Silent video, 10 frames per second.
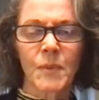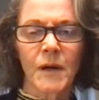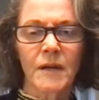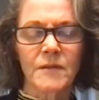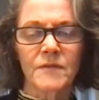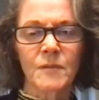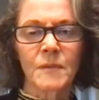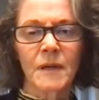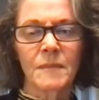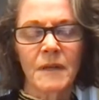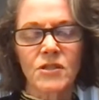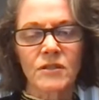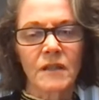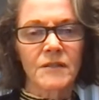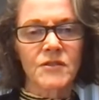part of a much
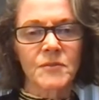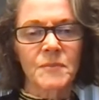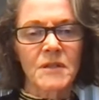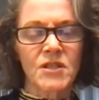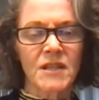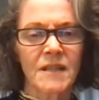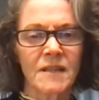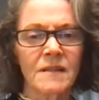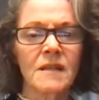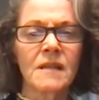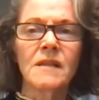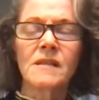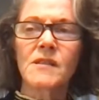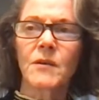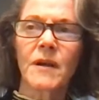larger machine.
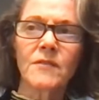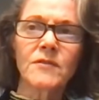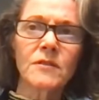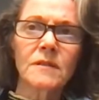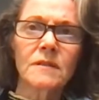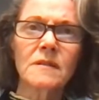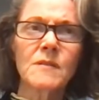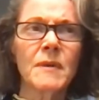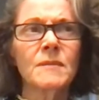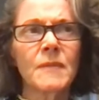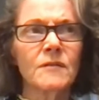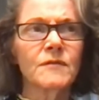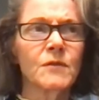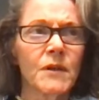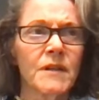So after spending about
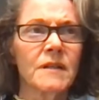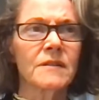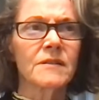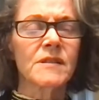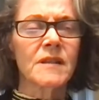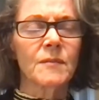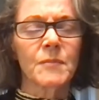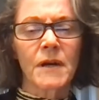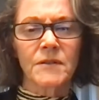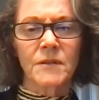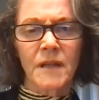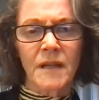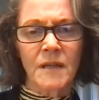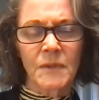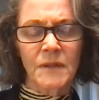4 years at Procter &
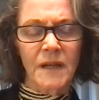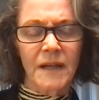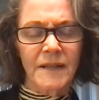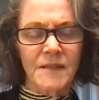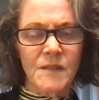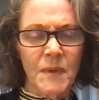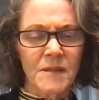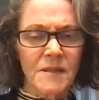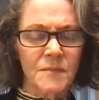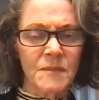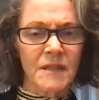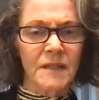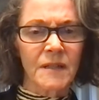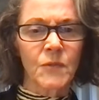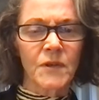Gamble, I spent some
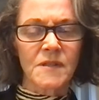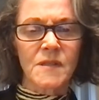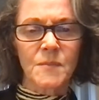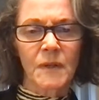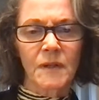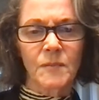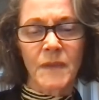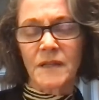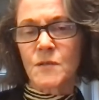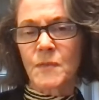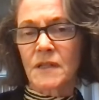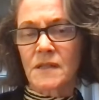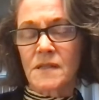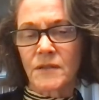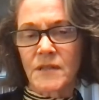time with a small management
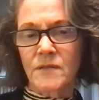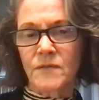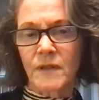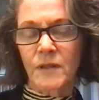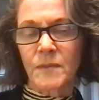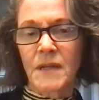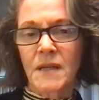consulting firm.